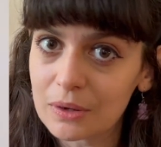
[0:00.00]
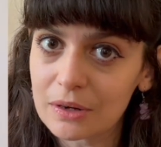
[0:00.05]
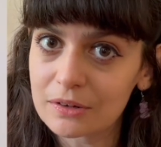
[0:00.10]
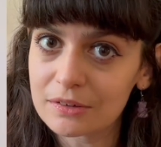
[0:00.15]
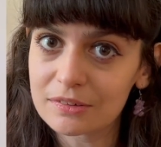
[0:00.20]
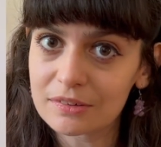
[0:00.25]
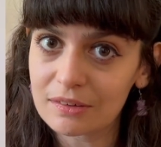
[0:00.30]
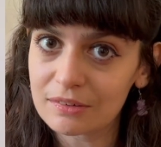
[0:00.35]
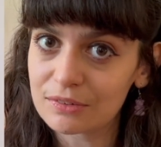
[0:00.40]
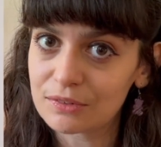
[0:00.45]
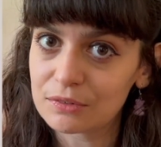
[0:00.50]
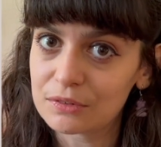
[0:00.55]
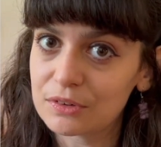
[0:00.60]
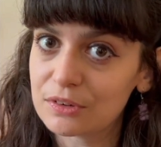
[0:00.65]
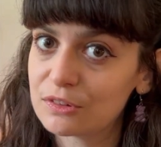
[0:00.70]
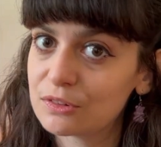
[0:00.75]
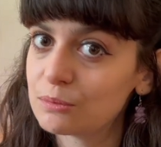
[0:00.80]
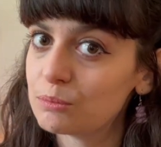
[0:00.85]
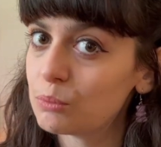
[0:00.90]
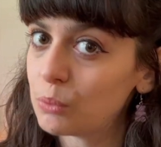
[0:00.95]

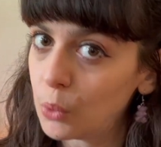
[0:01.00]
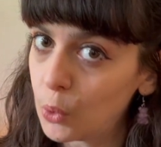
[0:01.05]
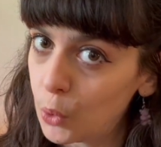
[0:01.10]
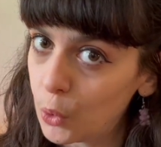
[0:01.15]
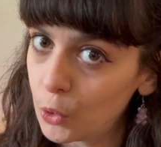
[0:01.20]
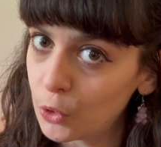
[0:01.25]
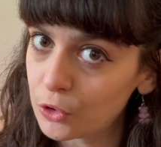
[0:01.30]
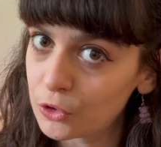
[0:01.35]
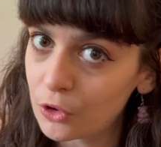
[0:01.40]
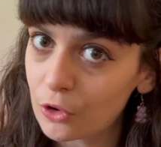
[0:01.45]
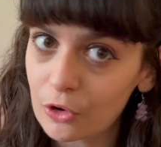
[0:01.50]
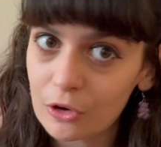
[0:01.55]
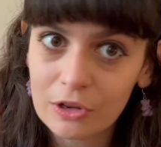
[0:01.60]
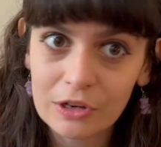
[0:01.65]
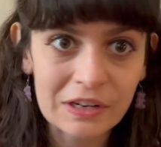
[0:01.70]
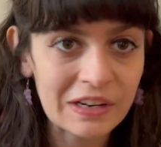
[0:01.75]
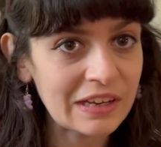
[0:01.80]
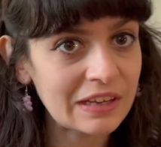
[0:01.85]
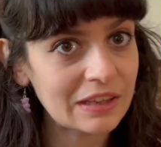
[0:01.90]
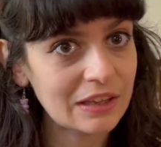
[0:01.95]
accessories more on a
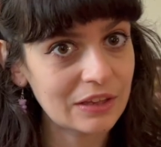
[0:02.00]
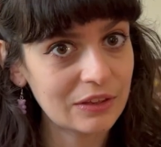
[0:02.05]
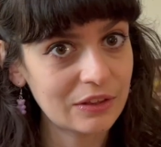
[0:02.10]
holiday than